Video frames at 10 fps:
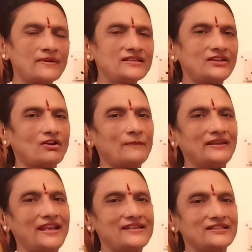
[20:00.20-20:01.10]

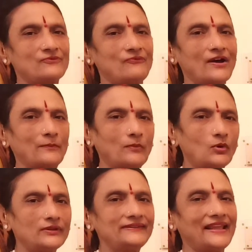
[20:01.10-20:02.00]
denominator for
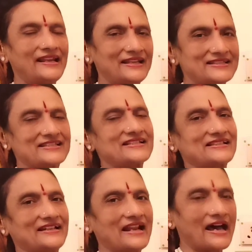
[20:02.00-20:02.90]
both LHS
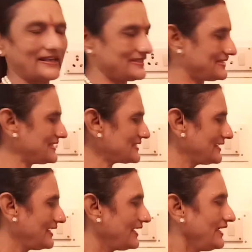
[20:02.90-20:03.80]
and RHS,
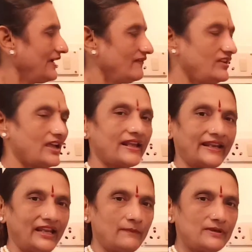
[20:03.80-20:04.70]
we are
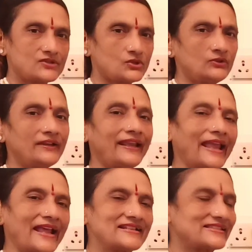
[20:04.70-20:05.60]
able to
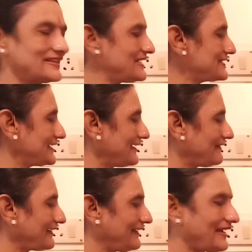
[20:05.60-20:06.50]
cancel it and
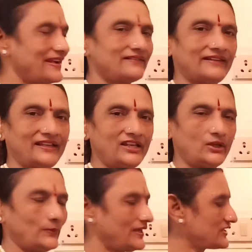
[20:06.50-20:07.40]
rewrite the
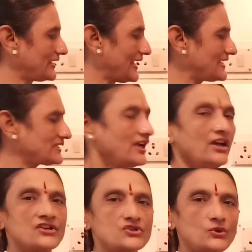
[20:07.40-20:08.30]
equation as
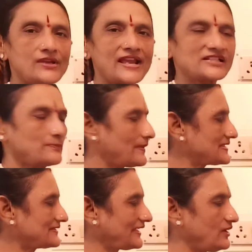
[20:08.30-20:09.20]
2x
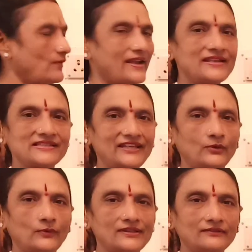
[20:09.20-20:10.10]
plus 3y is
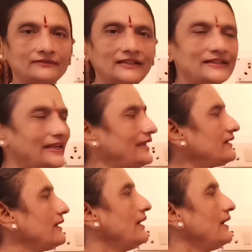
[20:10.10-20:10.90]
equal to 30.